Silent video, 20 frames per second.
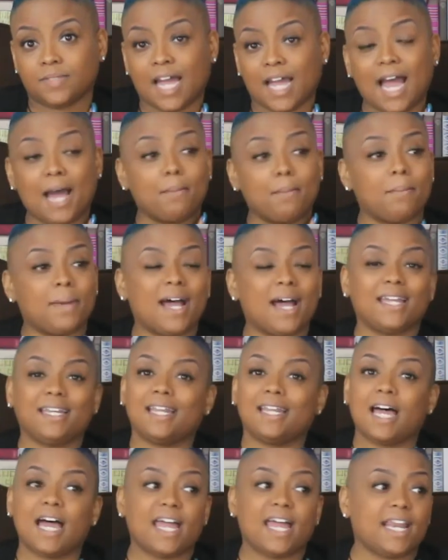I might
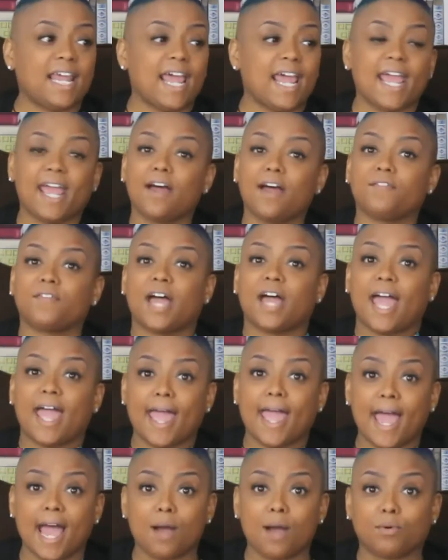not have an
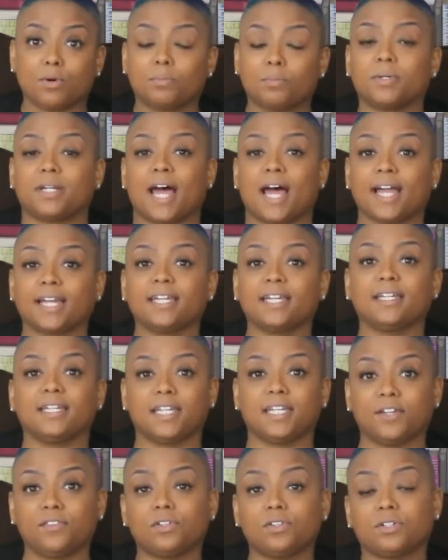hour, but I can
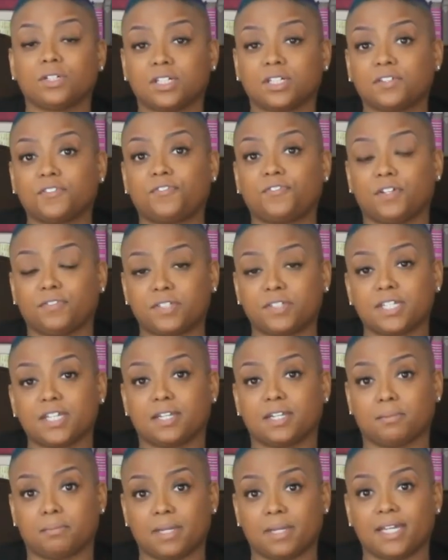give you a good
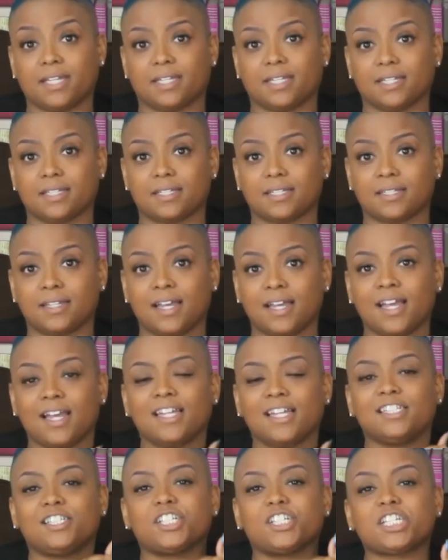15 minutes
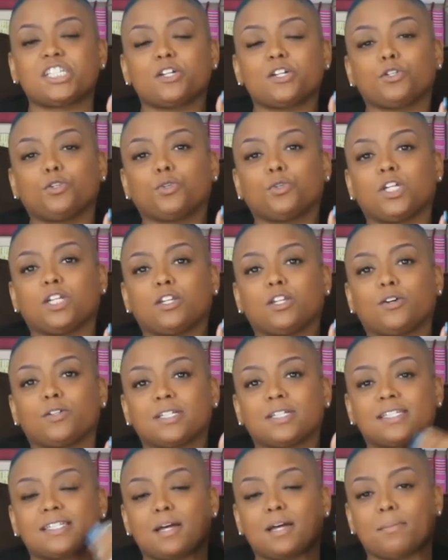just so you can know
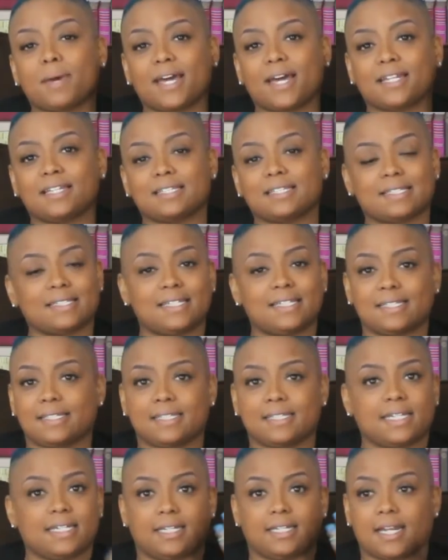that somebody is
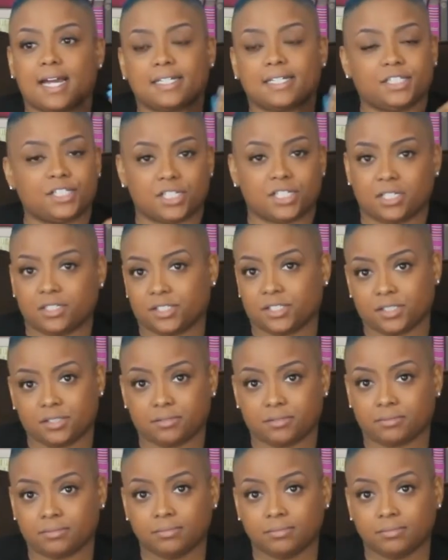listening and not judging.